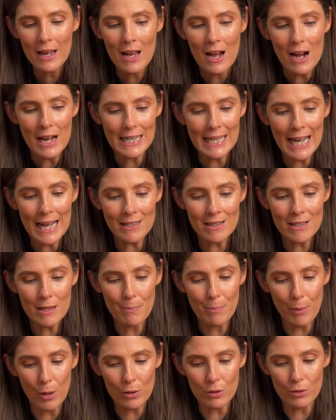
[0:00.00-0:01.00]
I gassed the
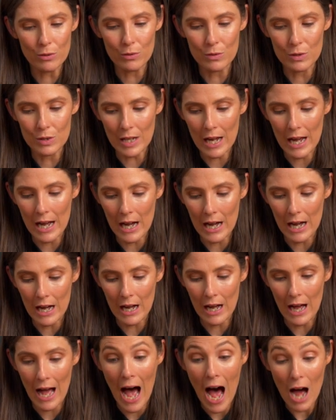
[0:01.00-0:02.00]
bottles
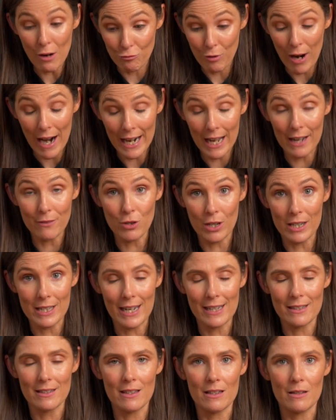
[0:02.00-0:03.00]
right after I
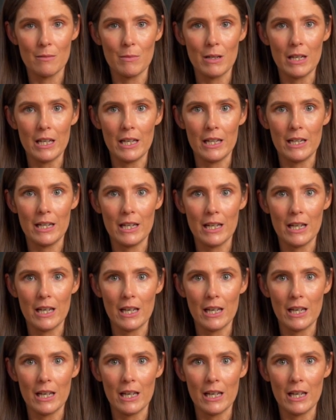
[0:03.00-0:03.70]
tasted them in